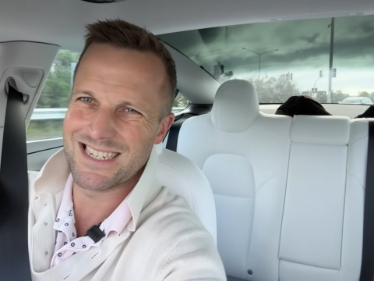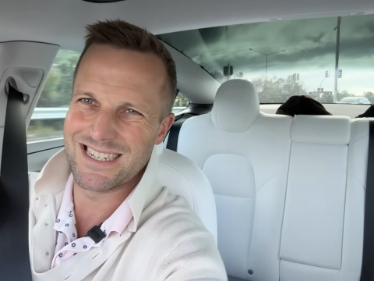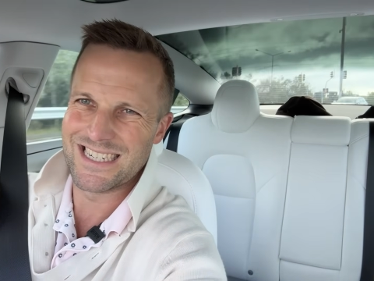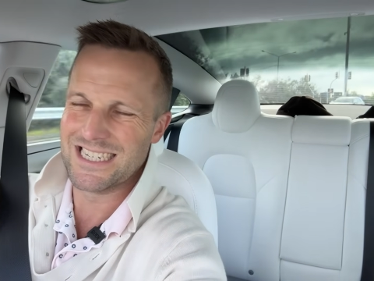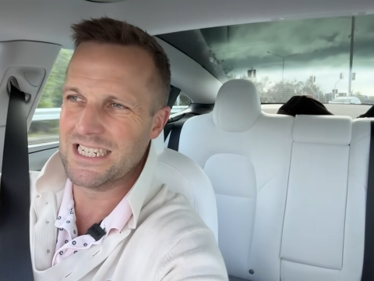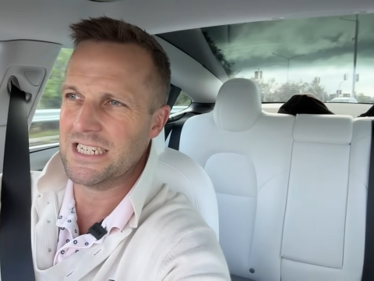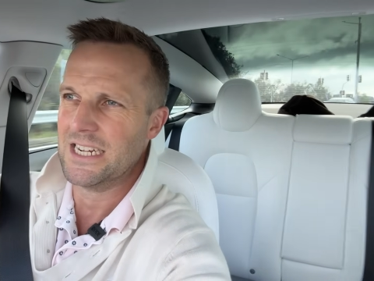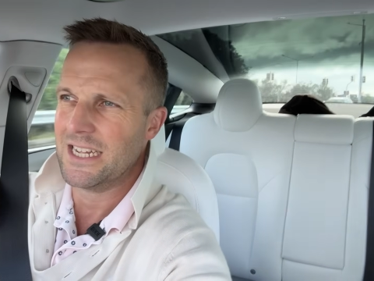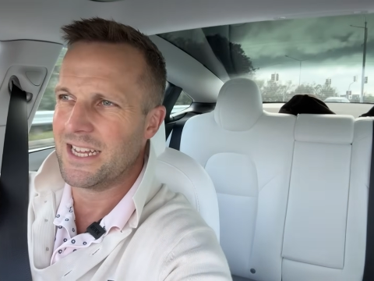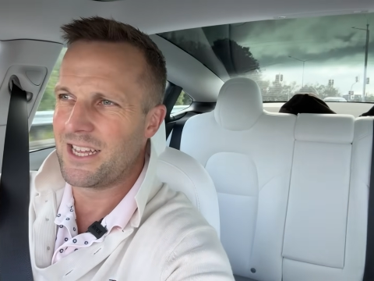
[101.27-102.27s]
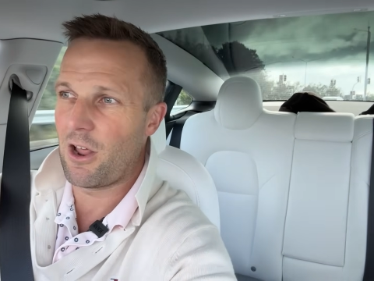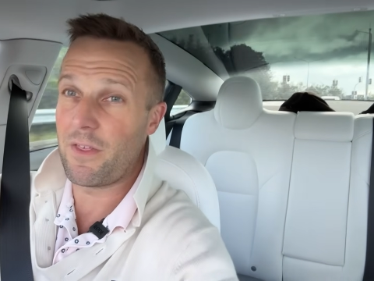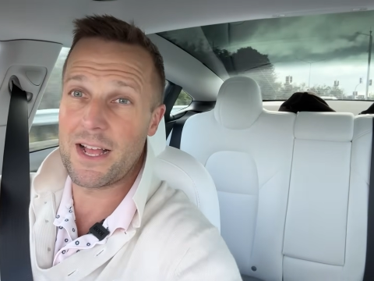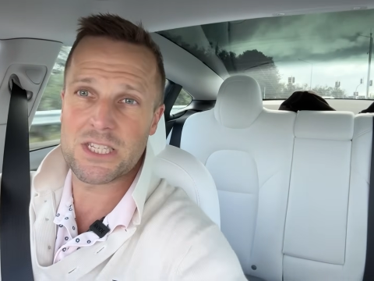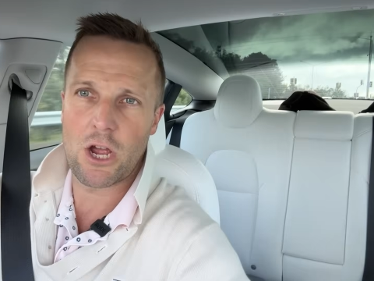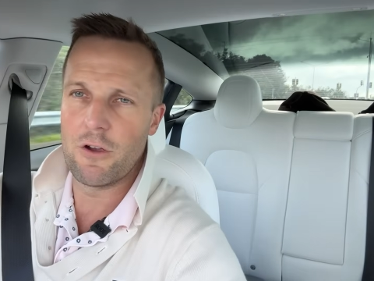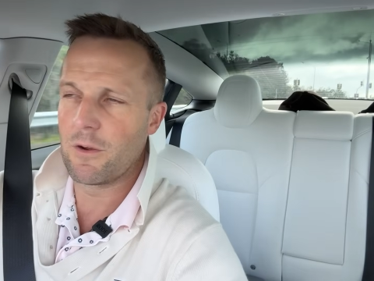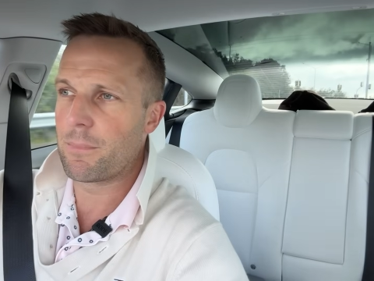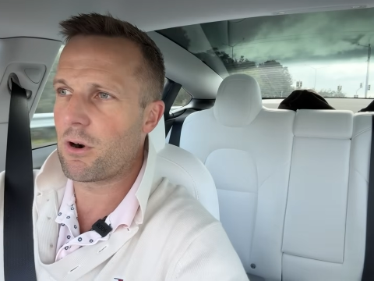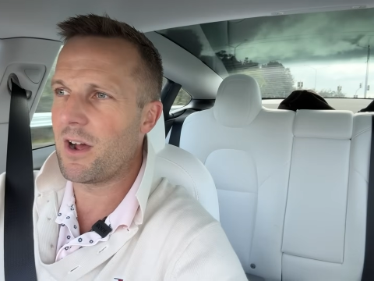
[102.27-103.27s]
oh, that's
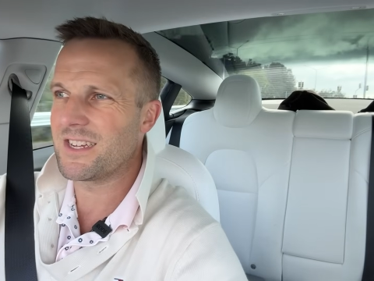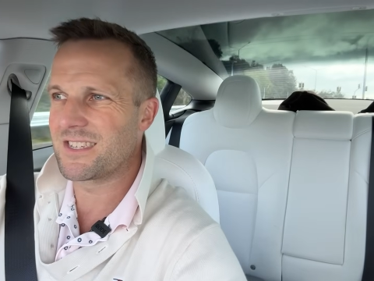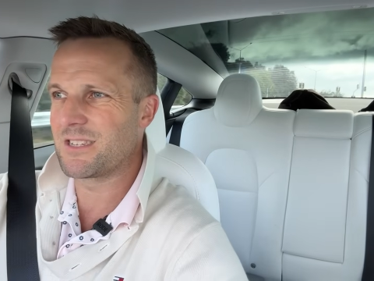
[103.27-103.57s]
overpriced.